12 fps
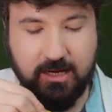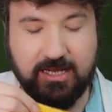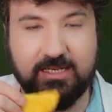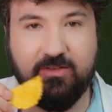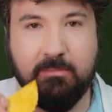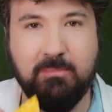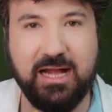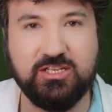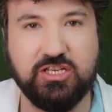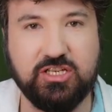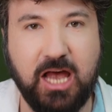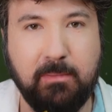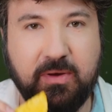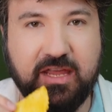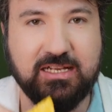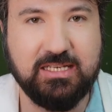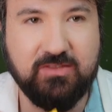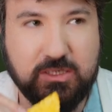Let's see if it matches up and
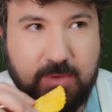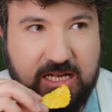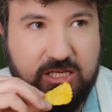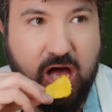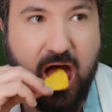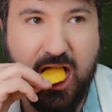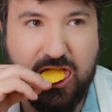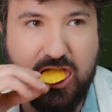then see if it's better.